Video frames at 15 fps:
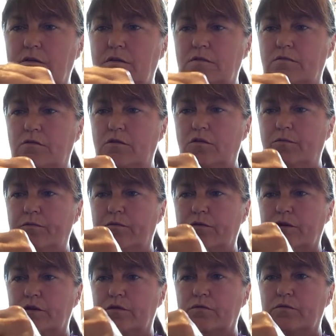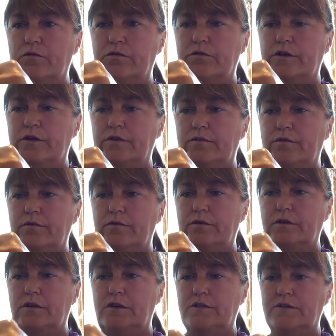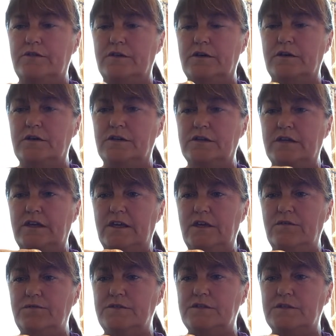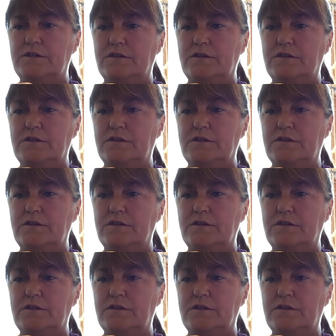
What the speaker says: We're hoping we're going to root it. Cut the leaves.